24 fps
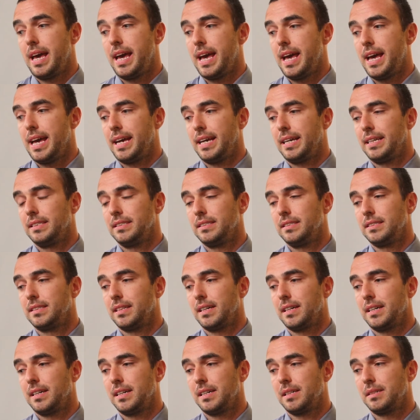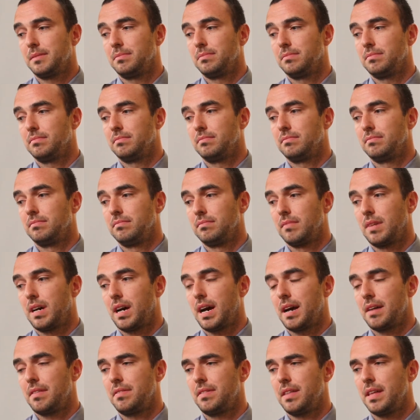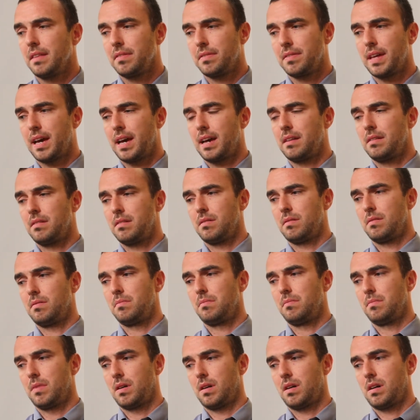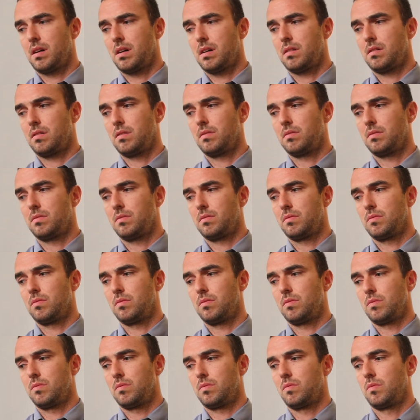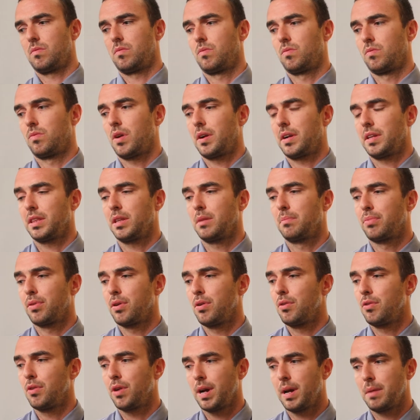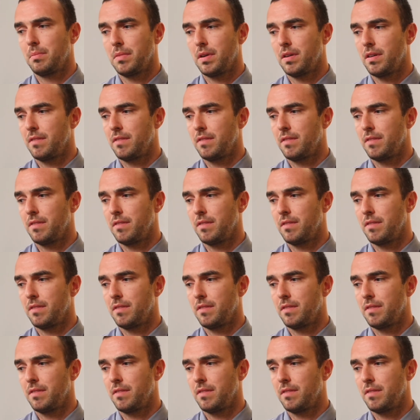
and um, I think that uh, running the program